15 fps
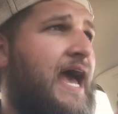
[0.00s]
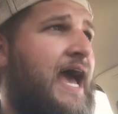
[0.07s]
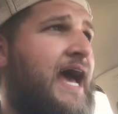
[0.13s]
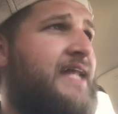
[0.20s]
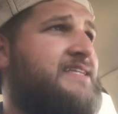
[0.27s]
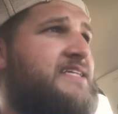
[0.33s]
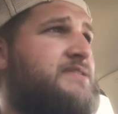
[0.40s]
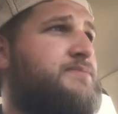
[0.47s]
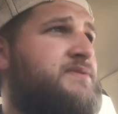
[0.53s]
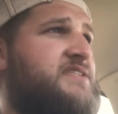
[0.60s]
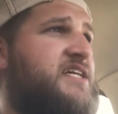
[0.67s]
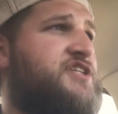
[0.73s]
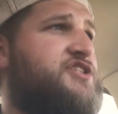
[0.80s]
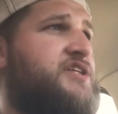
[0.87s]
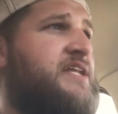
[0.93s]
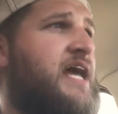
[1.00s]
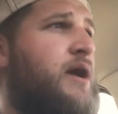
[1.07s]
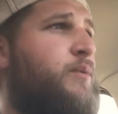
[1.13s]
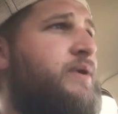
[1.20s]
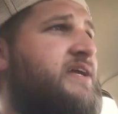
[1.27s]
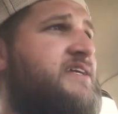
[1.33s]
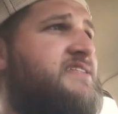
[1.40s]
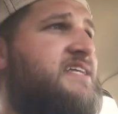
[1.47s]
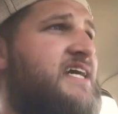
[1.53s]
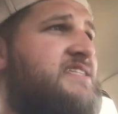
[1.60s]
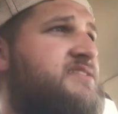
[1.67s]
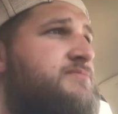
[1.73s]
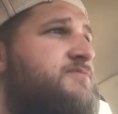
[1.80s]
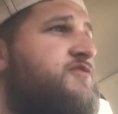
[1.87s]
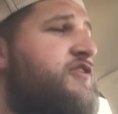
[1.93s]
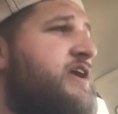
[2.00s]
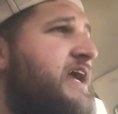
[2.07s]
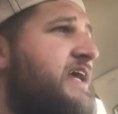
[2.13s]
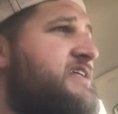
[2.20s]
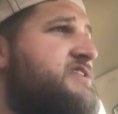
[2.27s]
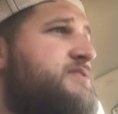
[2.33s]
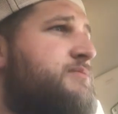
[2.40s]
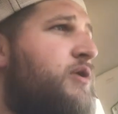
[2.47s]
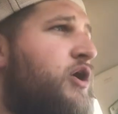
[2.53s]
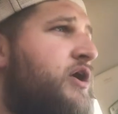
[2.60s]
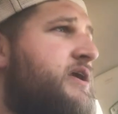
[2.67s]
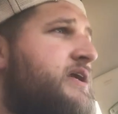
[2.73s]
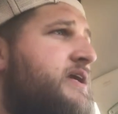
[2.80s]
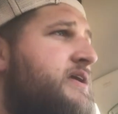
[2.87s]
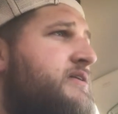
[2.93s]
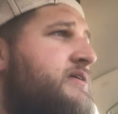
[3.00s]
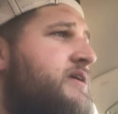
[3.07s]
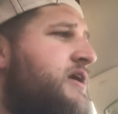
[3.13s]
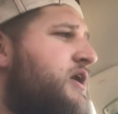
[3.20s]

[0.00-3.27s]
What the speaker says: at this position. Now we could test some free agent market.